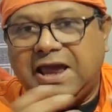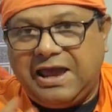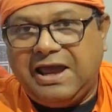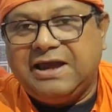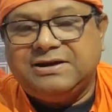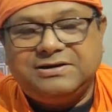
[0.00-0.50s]

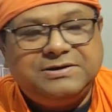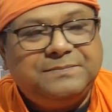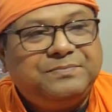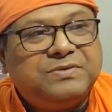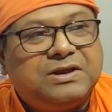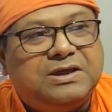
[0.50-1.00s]
and
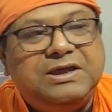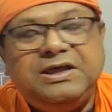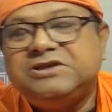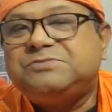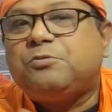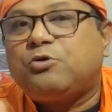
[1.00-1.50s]
he
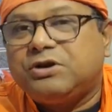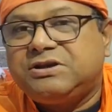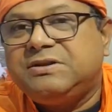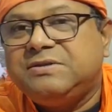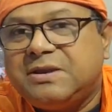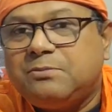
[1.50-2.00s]
is
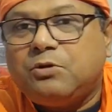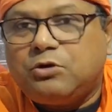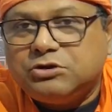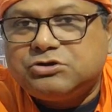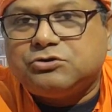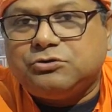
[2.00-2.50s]
protecting them
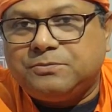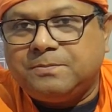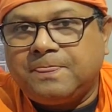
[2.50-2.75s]
also.